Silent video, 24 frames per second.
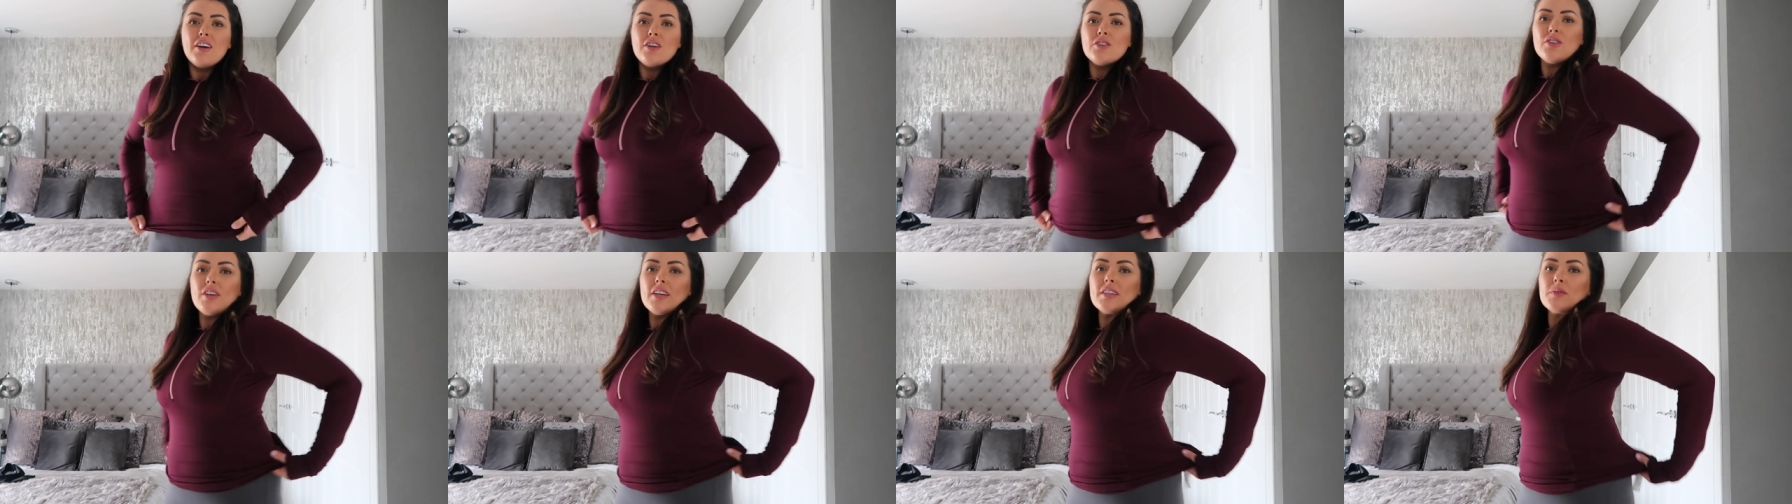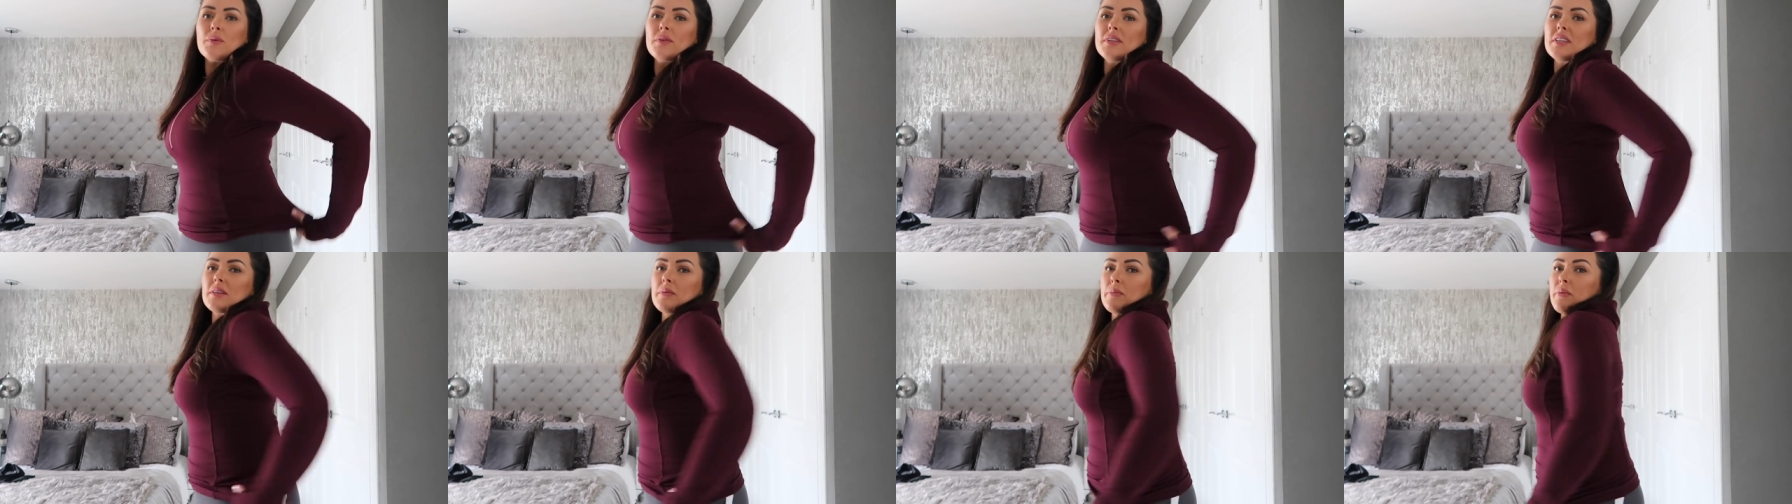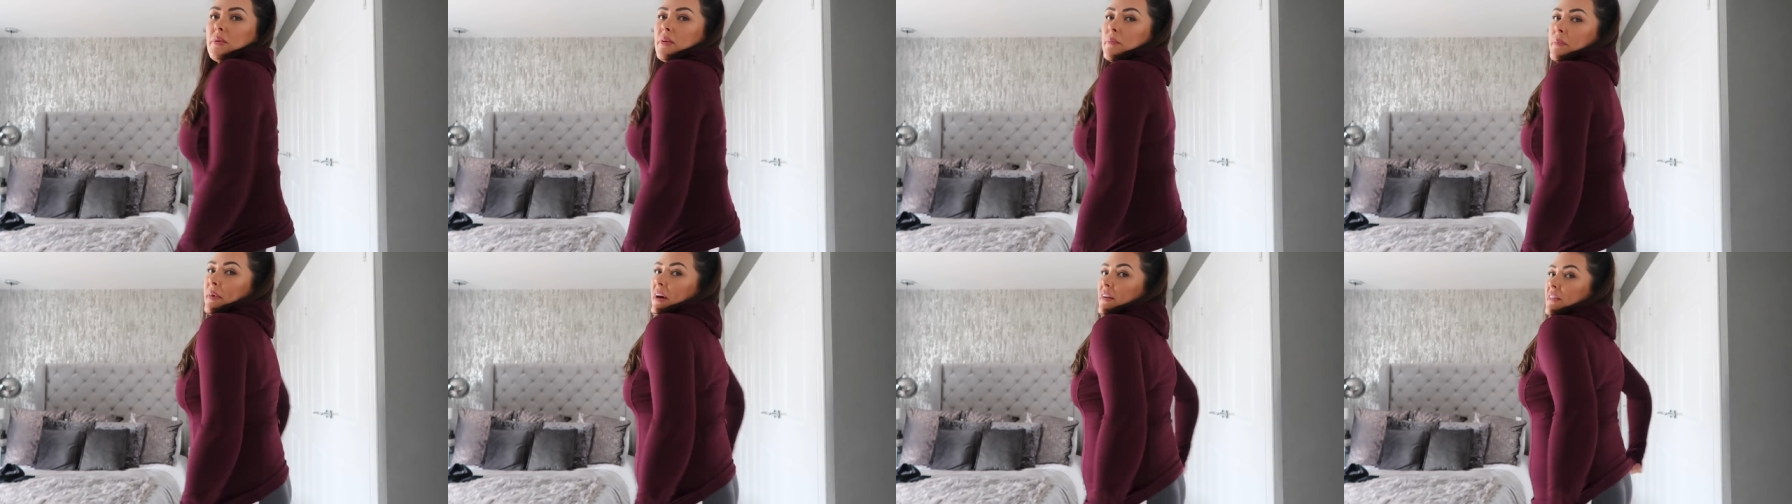So this one's a,
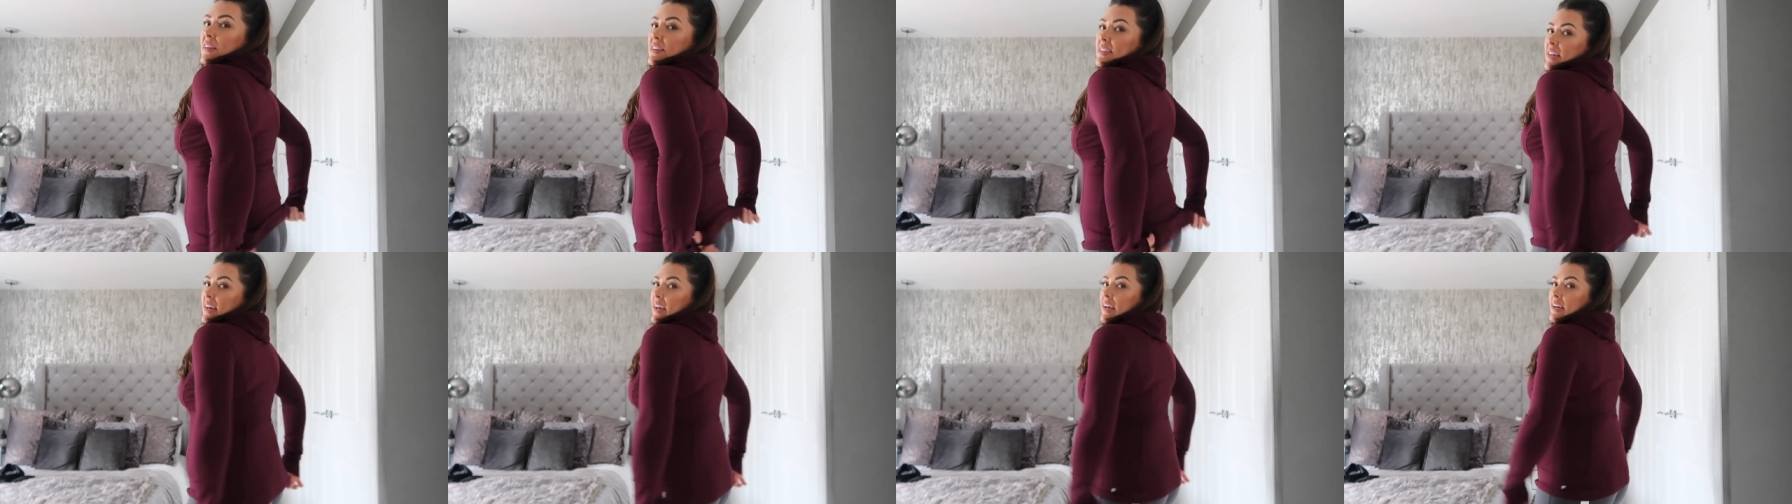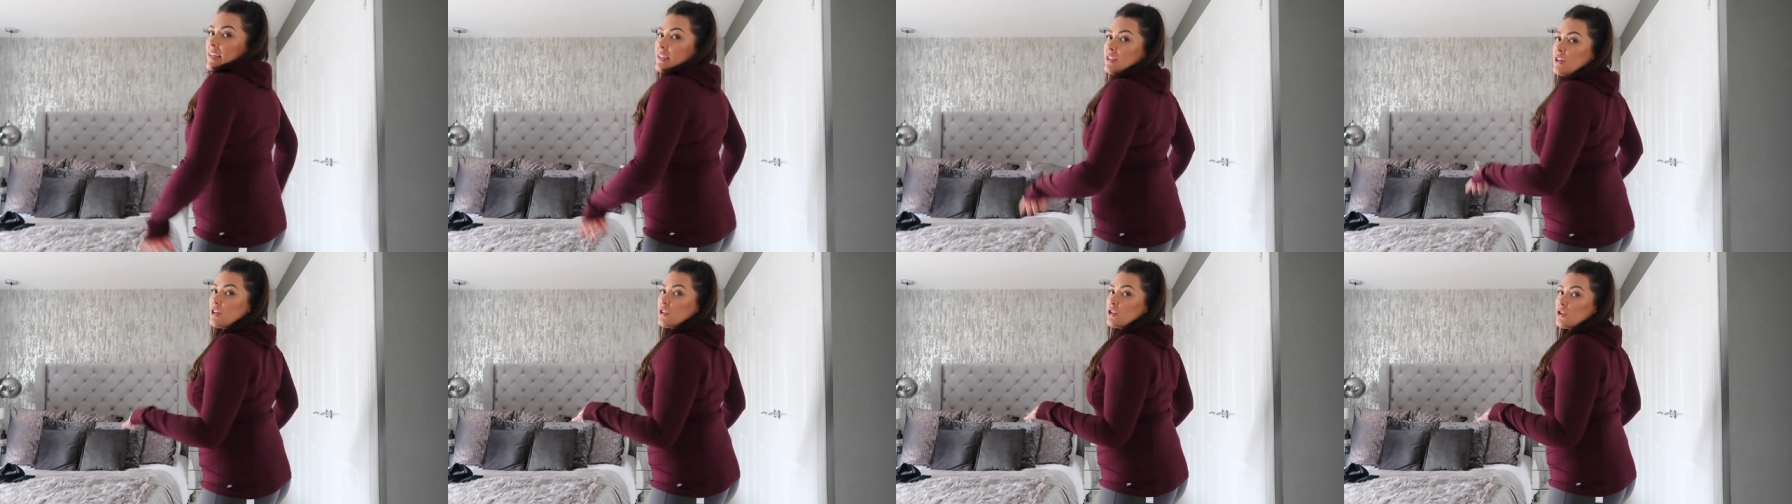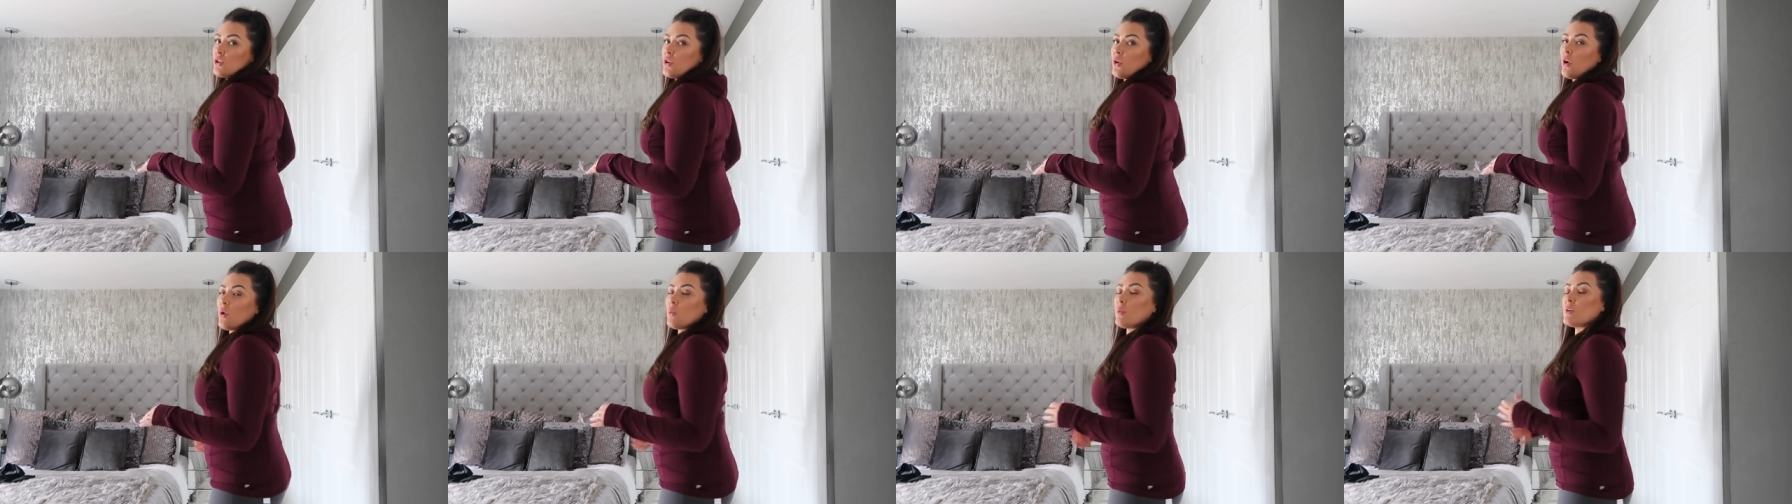bit of a tighter
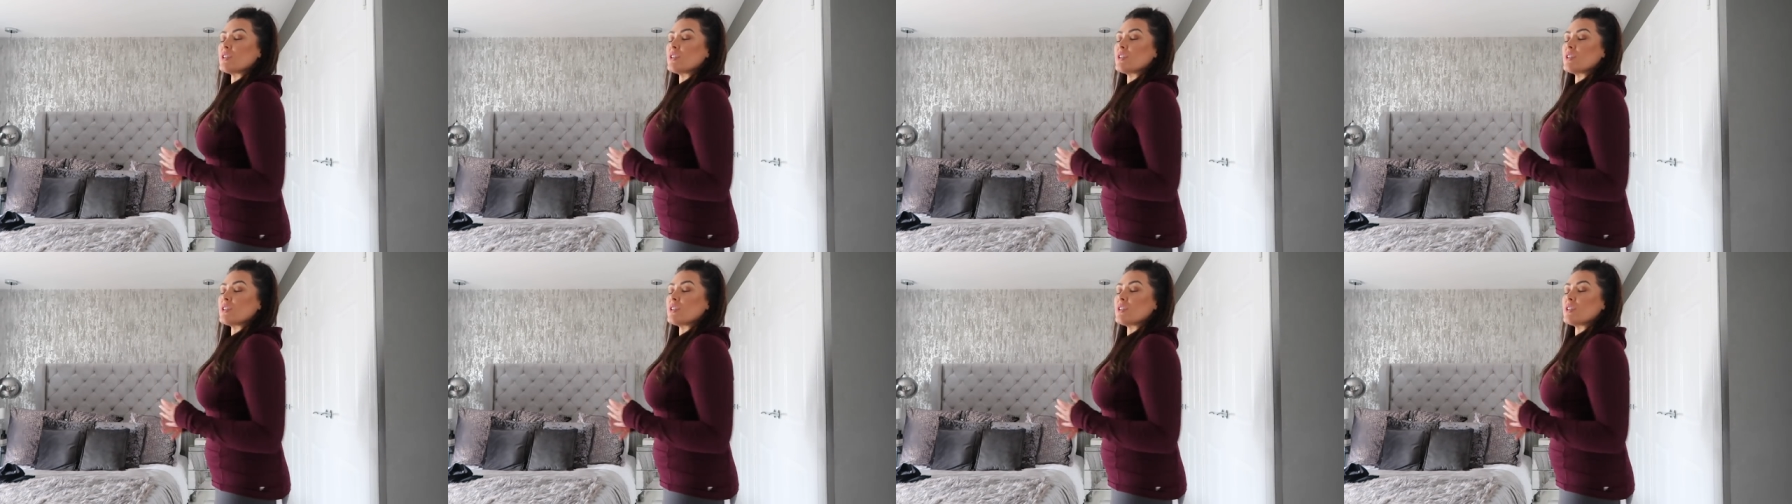top,